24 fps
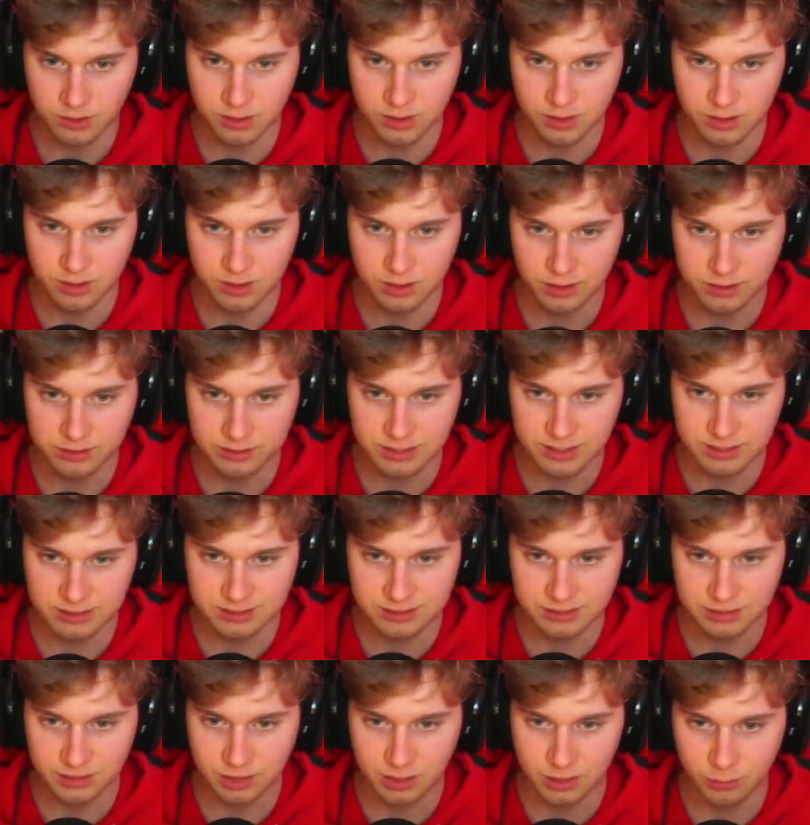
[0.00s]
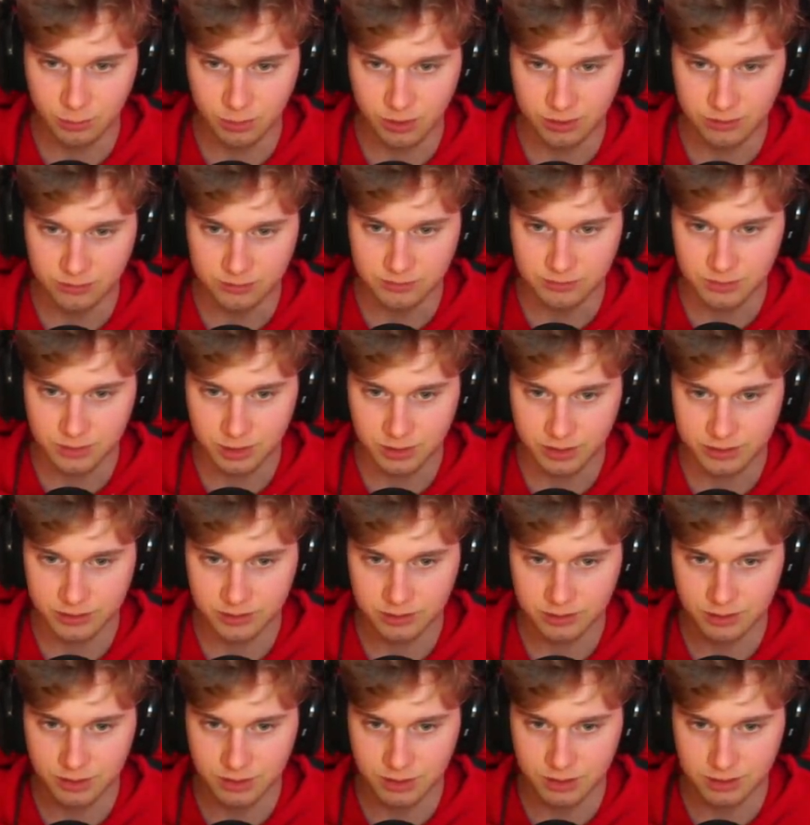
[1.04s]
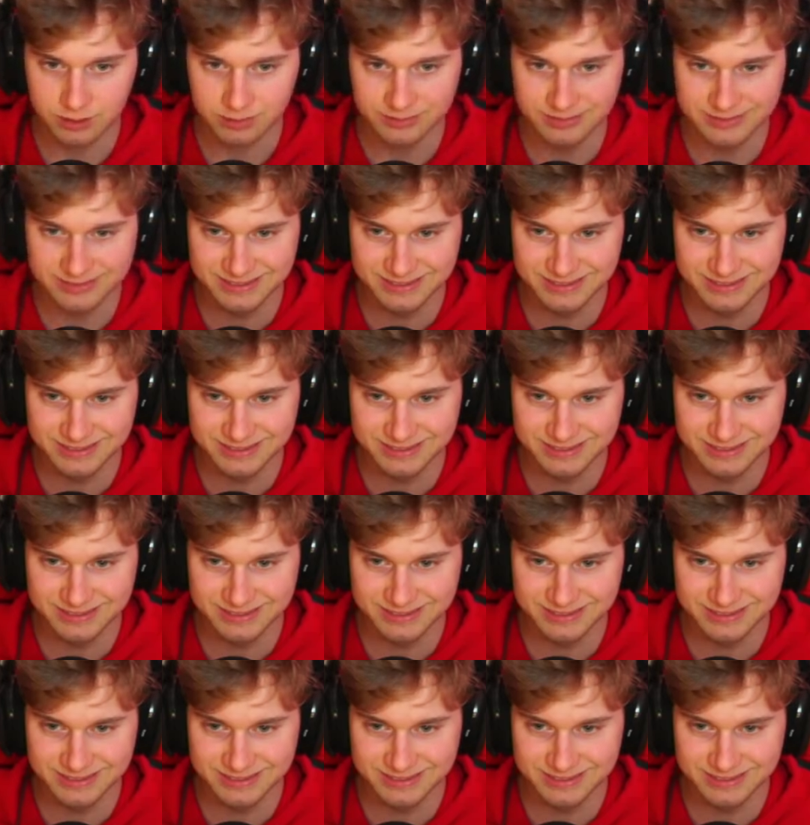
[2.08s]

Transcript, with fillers: uh, yes, another one. Another, uh,